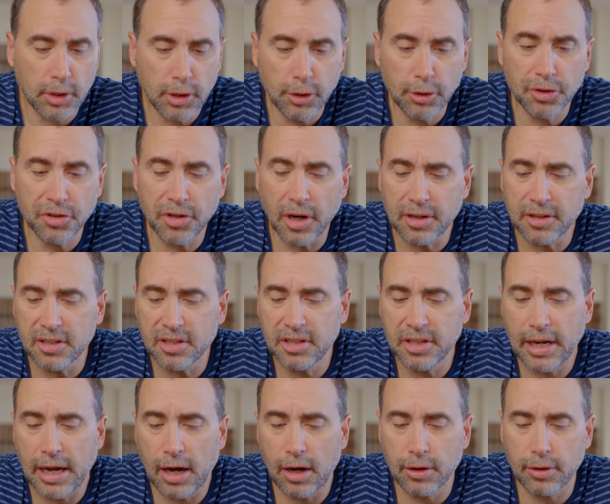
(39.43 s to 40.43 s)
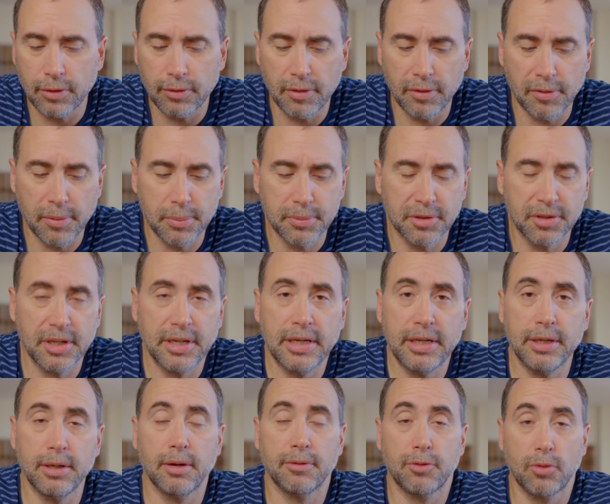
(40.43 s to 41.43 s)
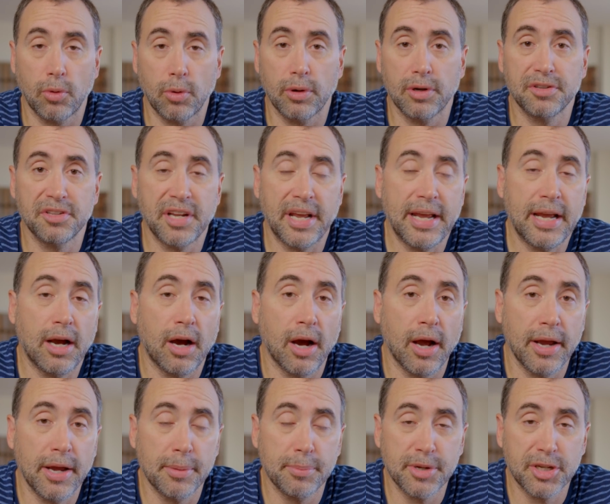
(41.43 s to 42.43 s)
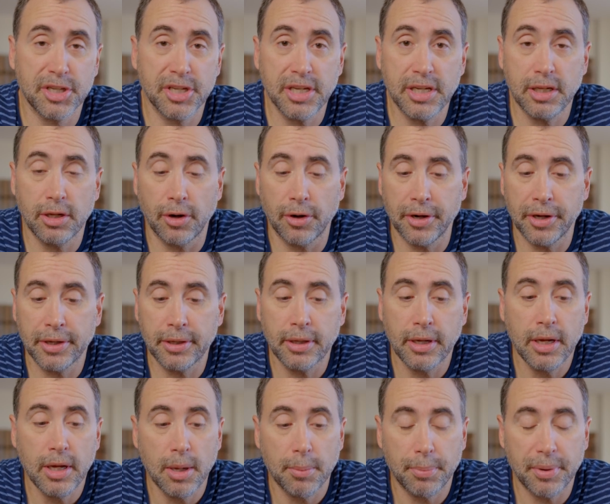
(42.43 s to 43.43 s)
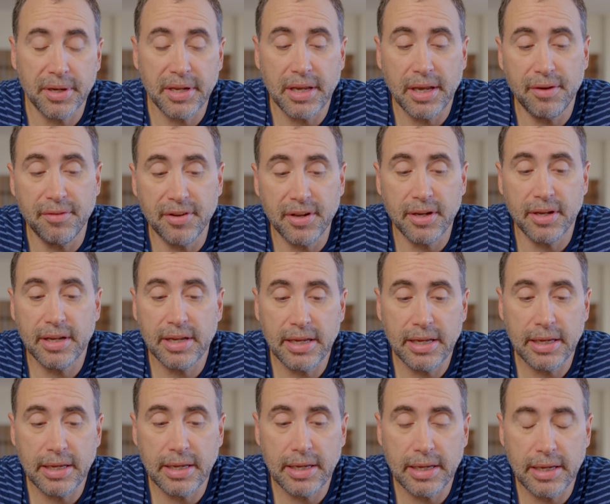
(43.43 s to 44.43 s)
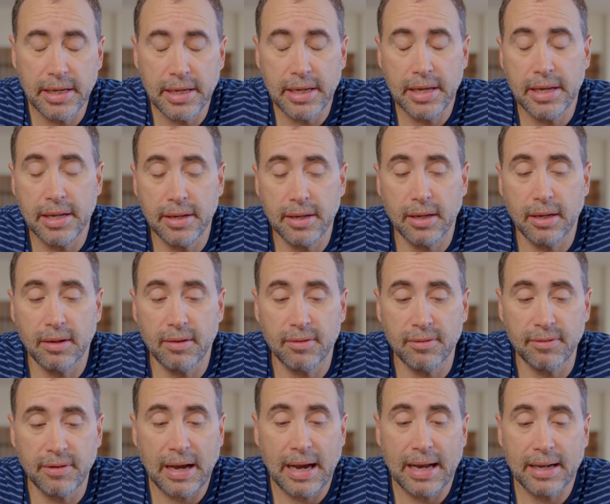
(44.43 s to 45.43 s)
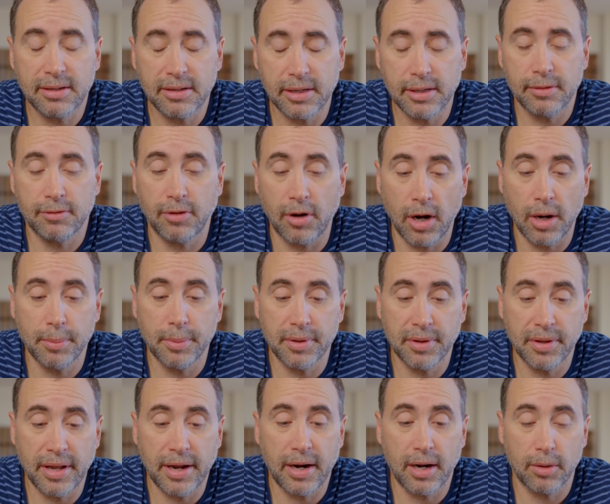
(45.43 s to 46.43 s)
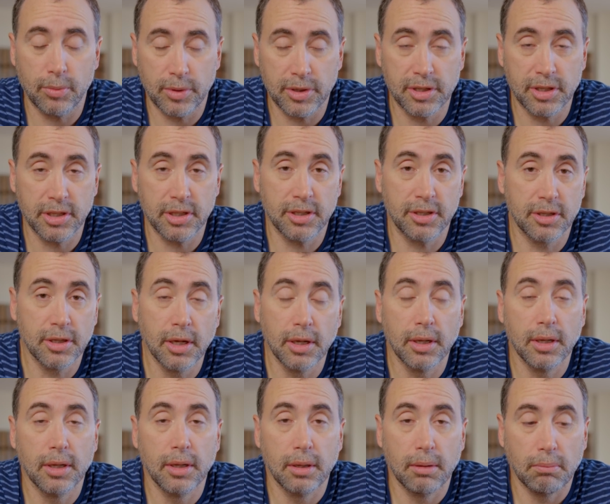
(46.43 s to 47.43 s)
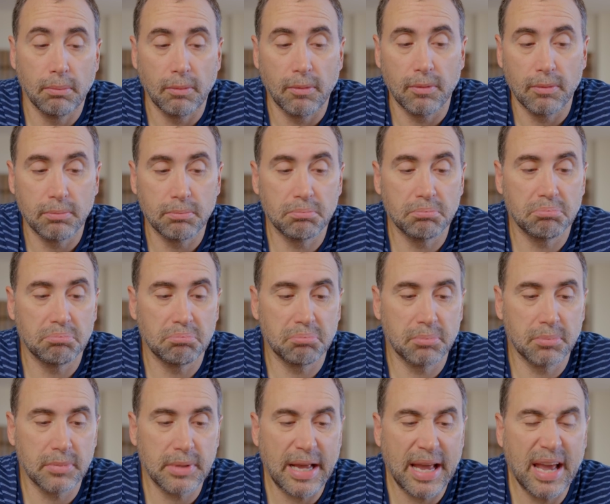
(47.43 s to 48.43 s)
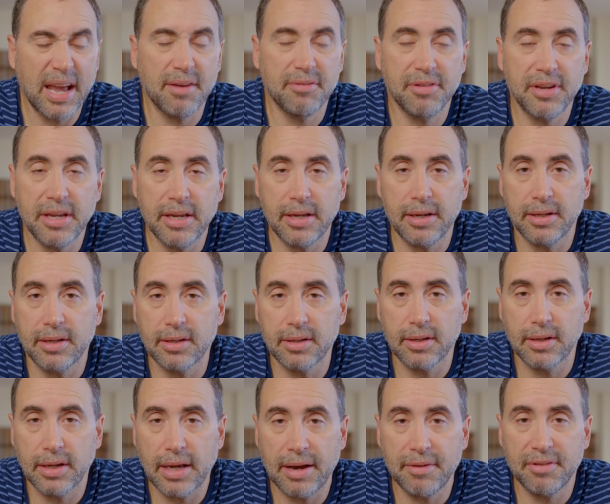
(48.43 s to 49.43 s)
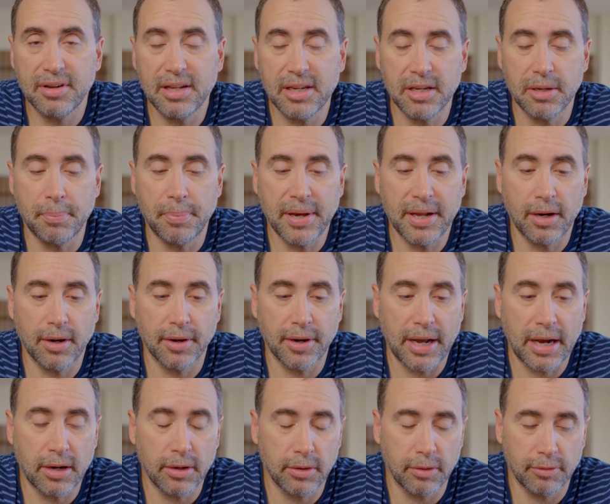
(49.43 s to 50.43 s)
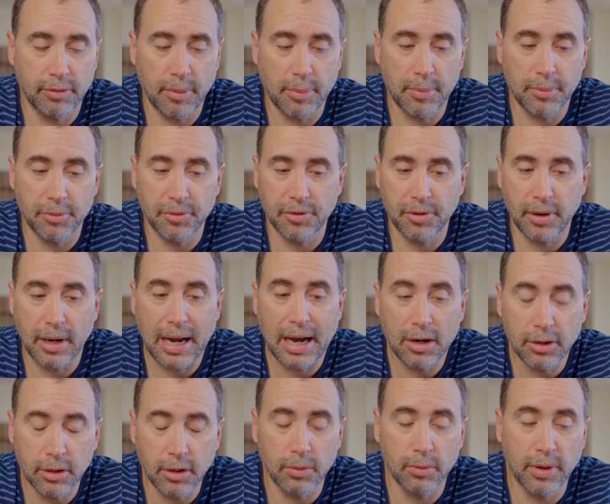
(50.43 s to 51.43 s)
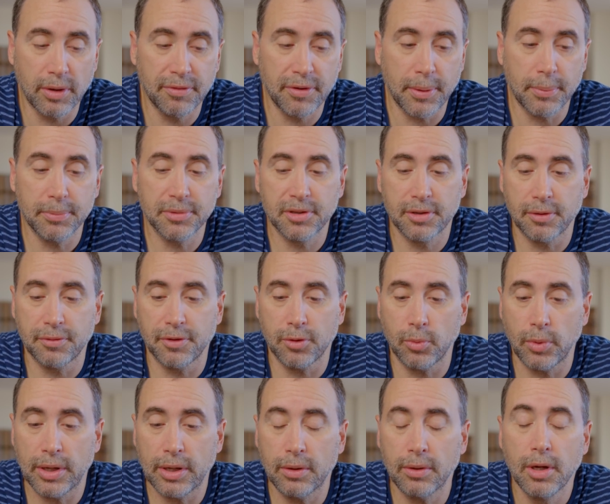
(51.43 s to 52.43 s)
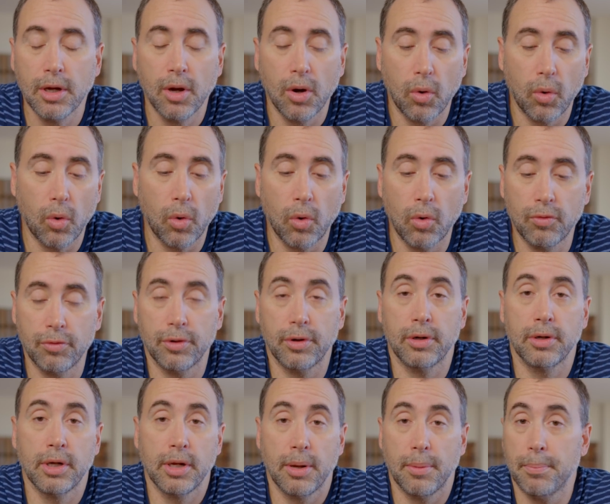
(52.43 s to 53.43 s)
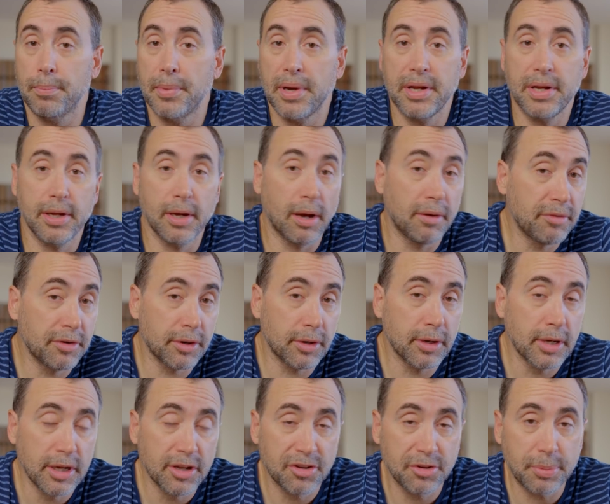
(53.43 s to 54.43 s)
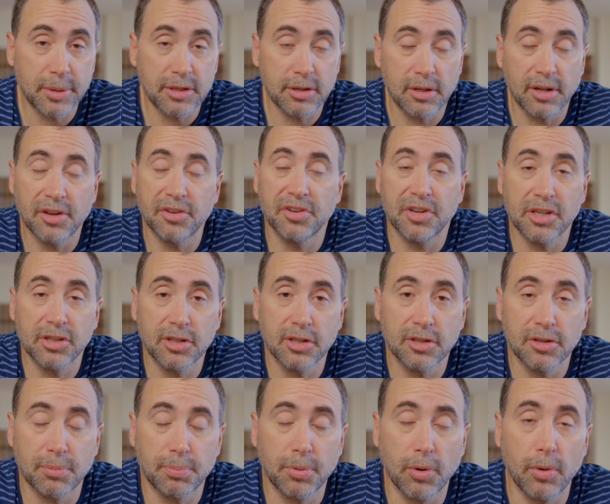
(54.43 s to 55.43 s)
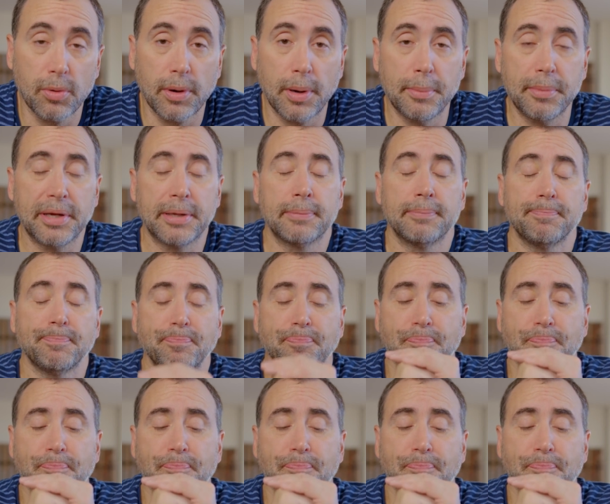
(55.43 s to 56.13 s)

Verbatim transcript: You'll start to see algorithms in, of course, AI and machine learning, but even in that environment there, which is heavy, heavily dependent on algorithms, algorithms, if you will, over many other specializations of programming.